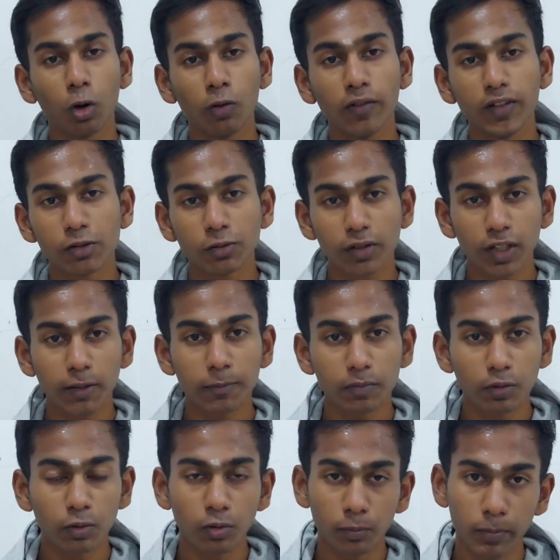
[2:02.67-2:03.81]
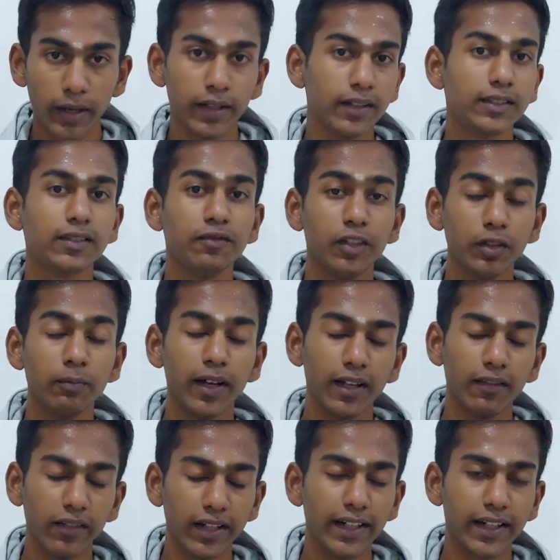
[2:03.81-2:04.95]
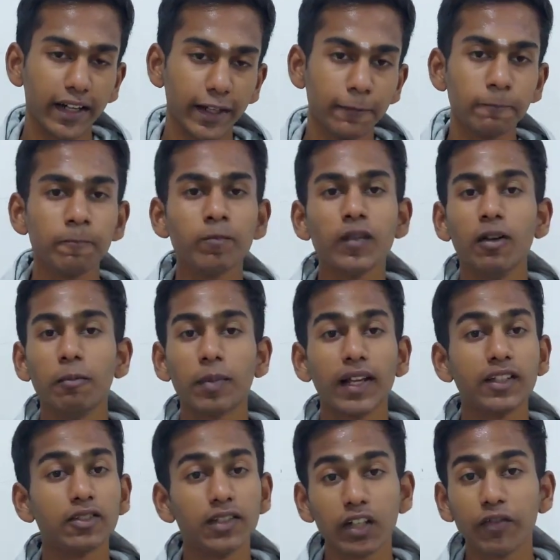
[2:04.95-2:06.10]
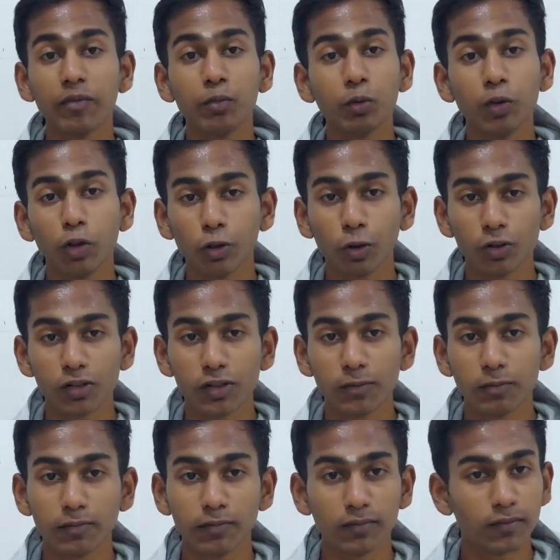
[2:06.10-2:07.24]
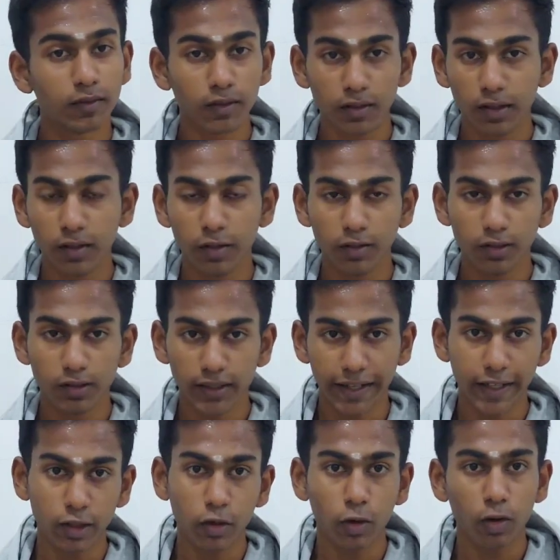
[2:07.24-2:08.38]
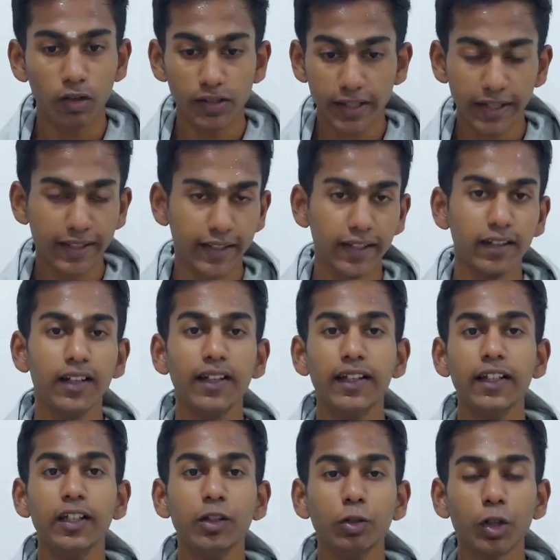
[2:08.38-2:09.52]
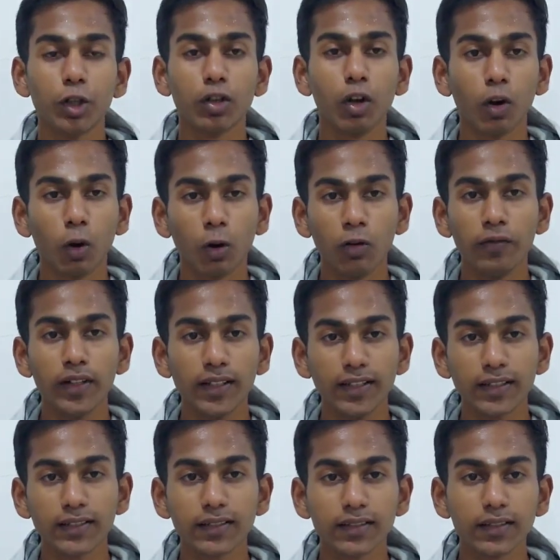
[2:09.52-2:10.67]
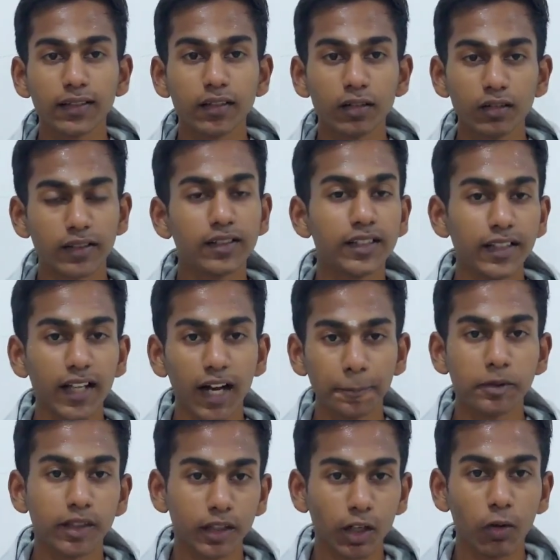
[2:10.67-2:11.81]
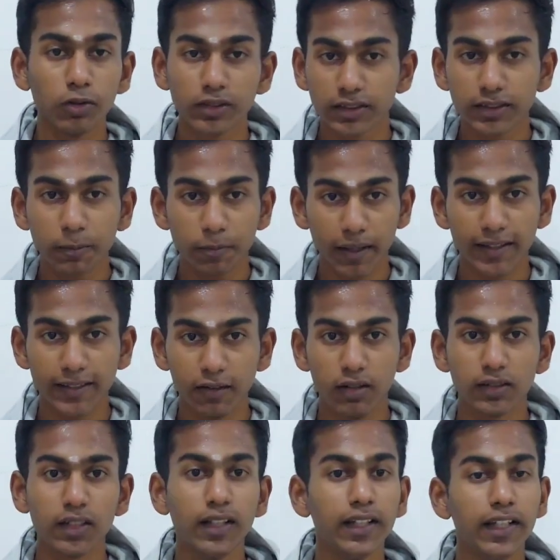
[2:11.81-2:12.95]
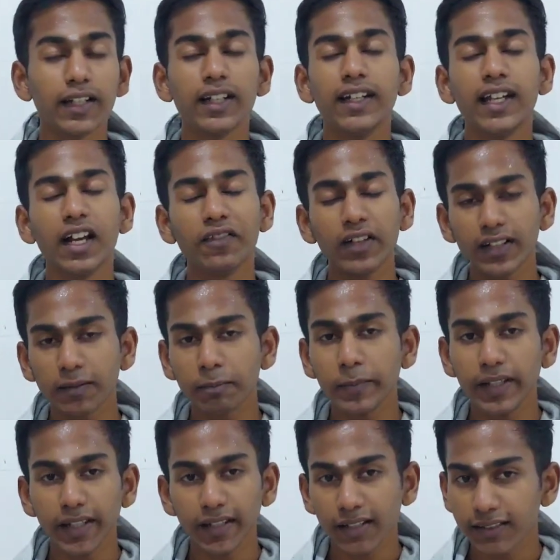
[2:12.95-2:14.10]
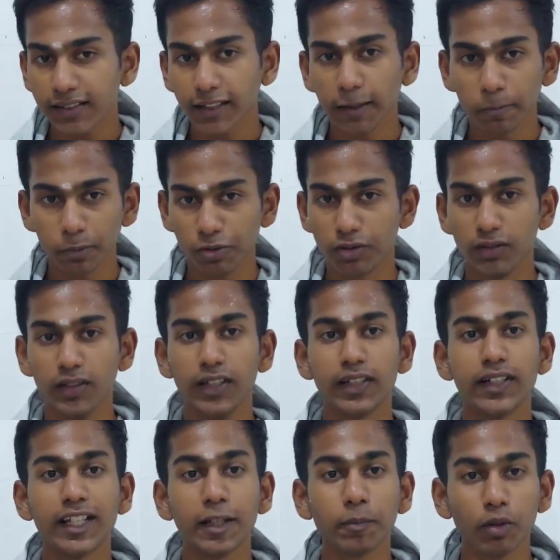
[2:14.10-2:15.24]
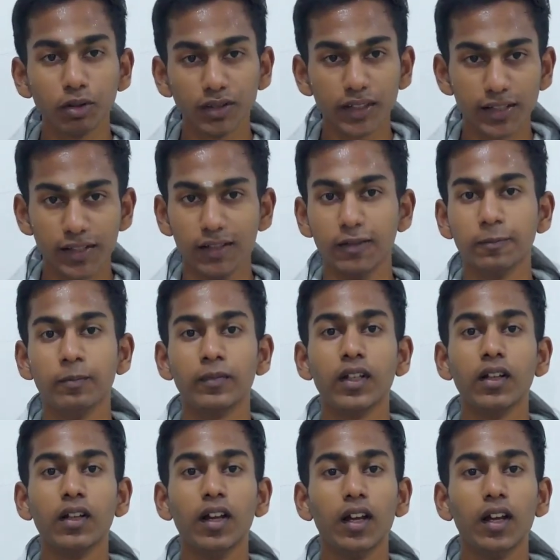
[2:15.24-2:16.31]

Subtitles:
always to keep in mind is, while trading, price will never move in a constant line or straight line. You can always see ups and downs in the price levels. It will never be in a single position. It will keep on changing.